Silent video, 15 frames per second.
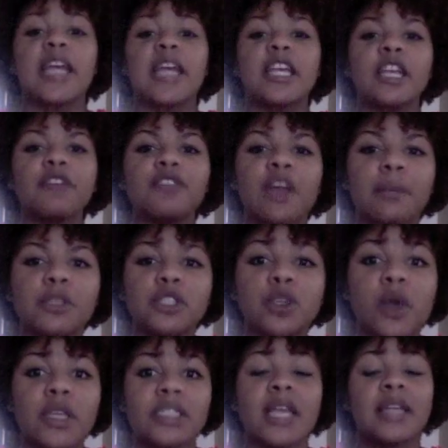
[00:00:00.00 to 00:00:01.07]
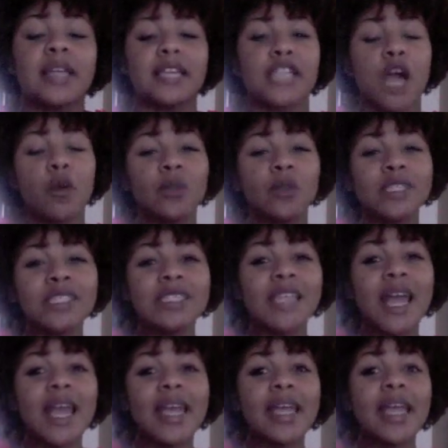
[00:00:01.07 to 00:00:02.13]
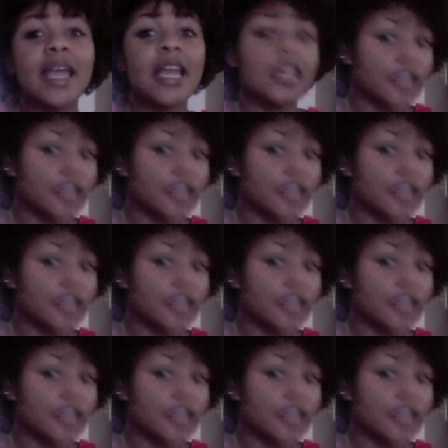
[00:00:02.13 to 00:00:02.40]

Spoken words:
Give them a choice. Now, y'all want to say